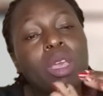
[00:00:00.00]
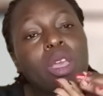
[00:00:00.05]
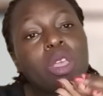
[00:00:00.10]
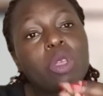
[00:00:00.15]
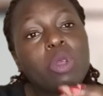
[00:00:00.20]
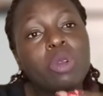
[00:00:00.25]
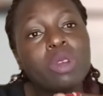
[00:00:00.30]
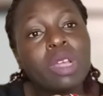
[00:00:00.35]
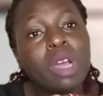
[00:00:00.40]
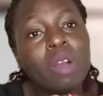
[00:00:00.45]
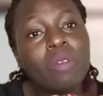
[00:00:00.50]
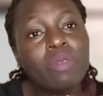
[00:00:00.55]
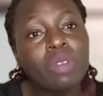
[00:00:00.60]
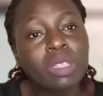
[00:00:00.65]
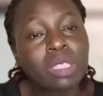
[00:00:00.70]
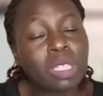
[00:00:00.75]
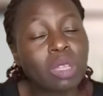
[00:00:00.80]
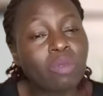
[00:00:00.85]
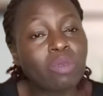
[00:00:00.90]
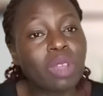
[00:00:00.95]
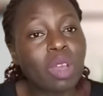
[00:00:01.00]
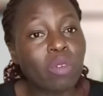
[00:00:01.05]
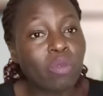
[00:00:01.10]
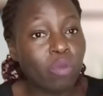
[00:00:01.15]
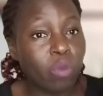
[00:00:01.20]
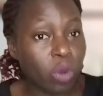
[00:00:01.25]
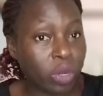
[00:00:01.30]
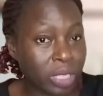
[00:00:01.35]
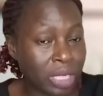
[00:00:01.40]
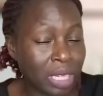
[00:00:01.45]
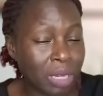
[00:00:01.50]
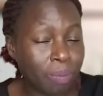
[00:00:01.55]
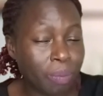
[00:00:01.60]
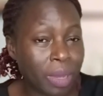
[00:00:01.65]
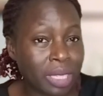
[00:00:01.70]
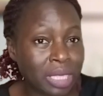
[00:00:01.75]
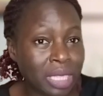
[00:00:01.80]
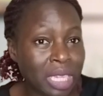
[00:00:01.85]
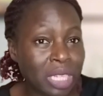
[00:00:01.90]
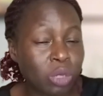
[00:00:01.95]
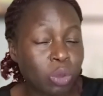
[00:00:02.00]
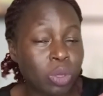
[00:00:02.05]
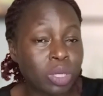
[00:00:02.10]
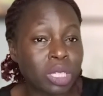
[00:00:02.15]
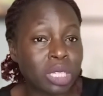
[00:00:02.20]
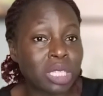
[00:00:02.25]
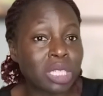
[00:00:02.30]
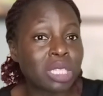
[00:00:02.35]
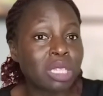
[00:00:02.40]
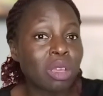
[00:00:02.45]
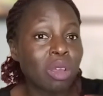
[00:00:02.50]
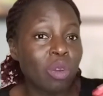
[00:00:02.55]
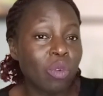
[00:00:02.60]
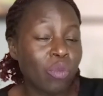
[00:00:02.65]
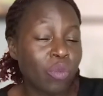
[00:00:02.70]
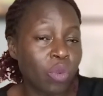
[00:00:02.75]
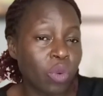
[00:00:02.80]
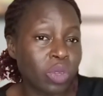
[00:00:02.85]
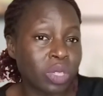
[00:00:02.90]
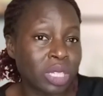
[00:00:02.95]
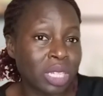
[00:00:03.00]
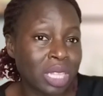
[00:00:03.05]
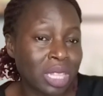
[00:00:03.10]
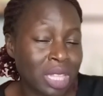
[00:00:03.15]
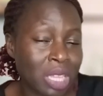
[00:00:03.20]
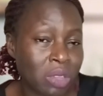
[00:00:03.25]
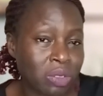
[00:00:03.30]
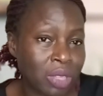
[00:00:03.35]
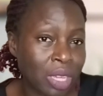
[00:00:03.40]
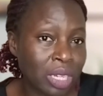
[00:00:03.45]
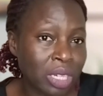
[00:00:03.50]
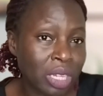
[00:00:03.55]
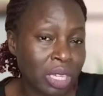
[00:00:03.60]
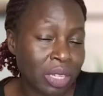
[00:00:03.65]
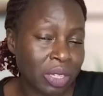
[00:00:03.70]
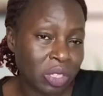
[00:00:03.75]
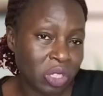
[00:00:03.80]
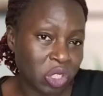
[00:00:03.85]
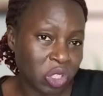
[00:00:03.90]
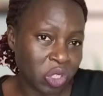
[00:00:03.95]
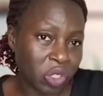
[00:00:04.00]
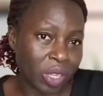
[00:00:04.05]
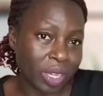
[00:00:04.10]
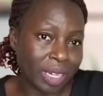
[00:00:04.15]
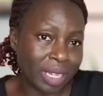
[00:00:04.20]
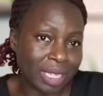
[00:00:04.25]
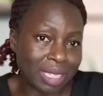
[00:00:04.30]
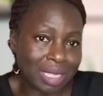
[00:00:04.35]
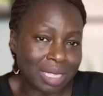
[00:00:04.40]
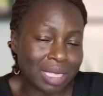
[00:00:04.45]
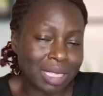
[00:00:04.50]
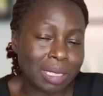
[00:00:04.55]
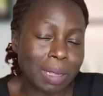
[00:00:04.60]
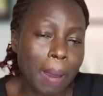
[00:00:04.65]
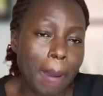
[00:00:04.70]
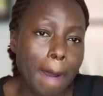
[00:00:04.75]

you would have received your 14%, which is 14,000 shillings.